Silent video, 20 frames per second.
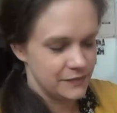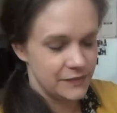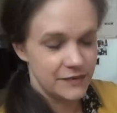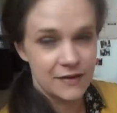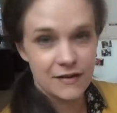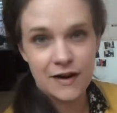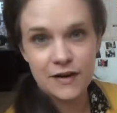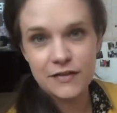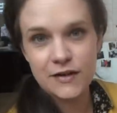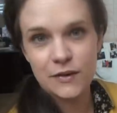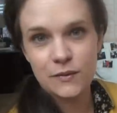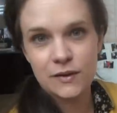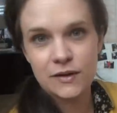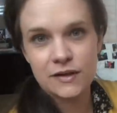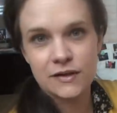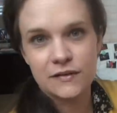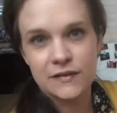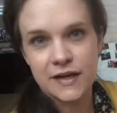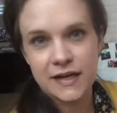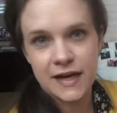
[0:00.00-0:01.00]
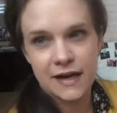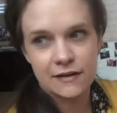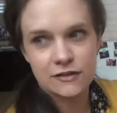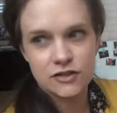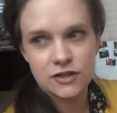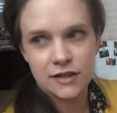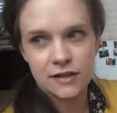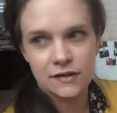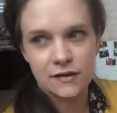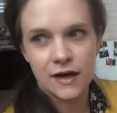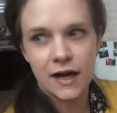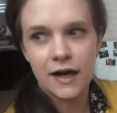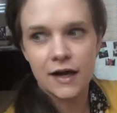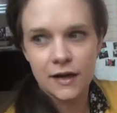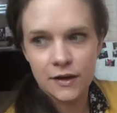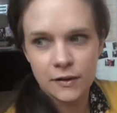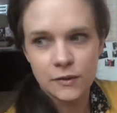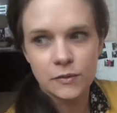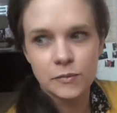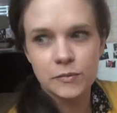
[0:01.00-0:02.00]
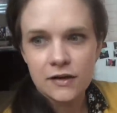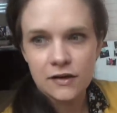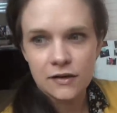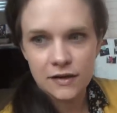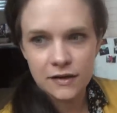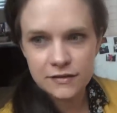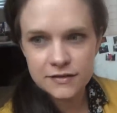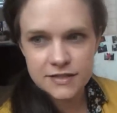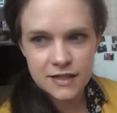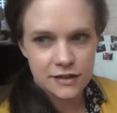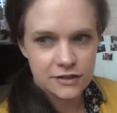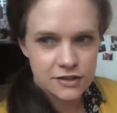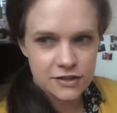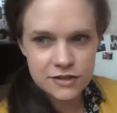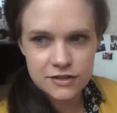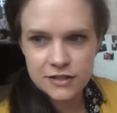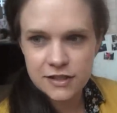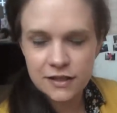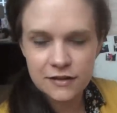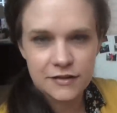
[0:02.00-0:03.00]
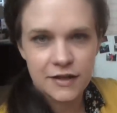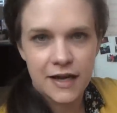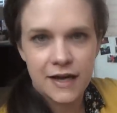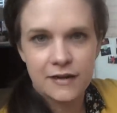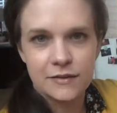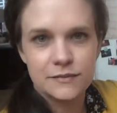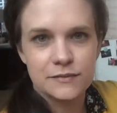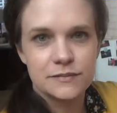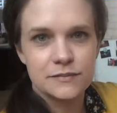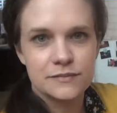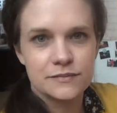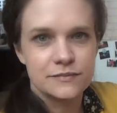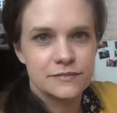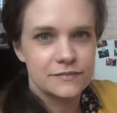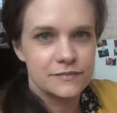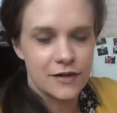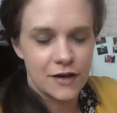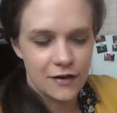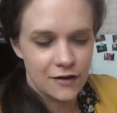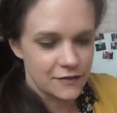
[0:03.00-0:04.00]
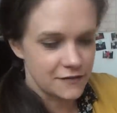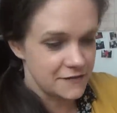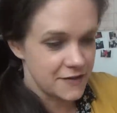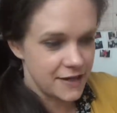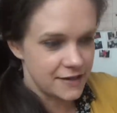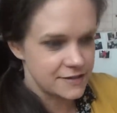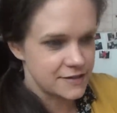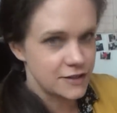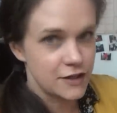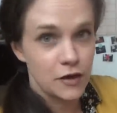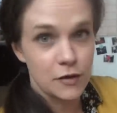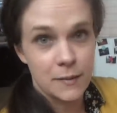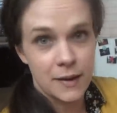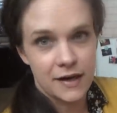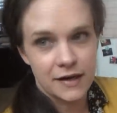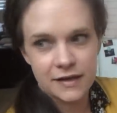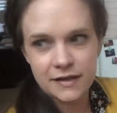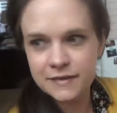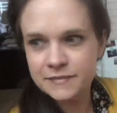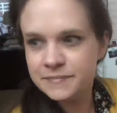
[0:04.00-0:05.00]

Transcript: They're out there working on that cow trailer, I hope, or else I just yelled out all of that to nobody.